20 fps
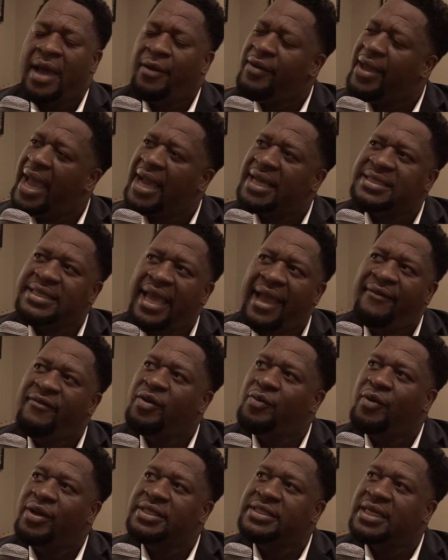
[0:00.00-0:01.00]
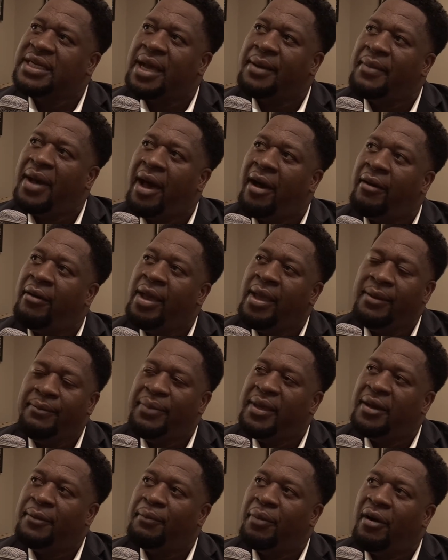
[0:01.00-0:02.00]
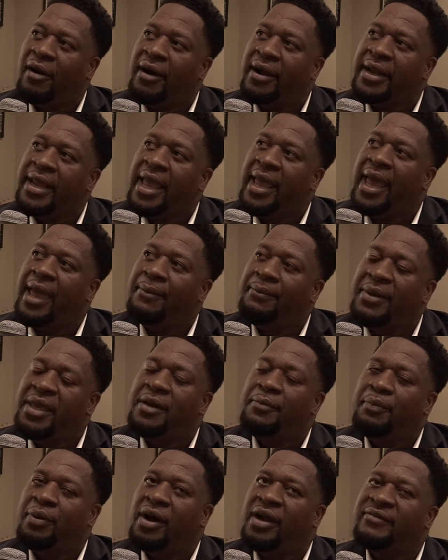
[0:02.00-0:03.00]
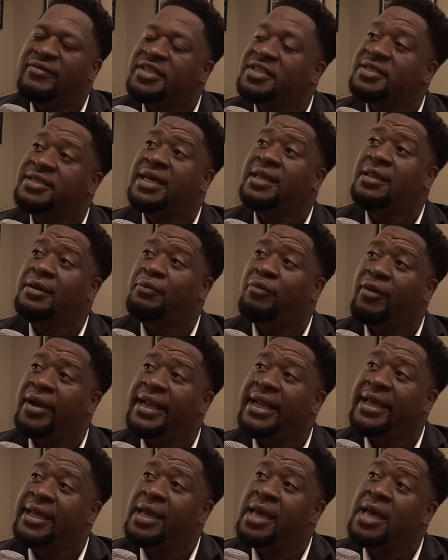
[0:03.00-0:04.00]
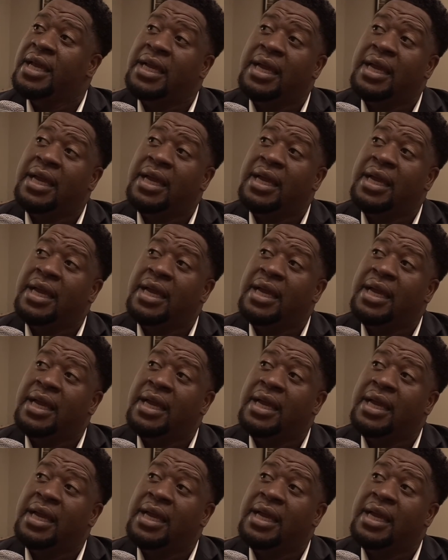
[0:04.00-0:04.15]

And we ask everyone to come out, be a part, and be a part of celebrating,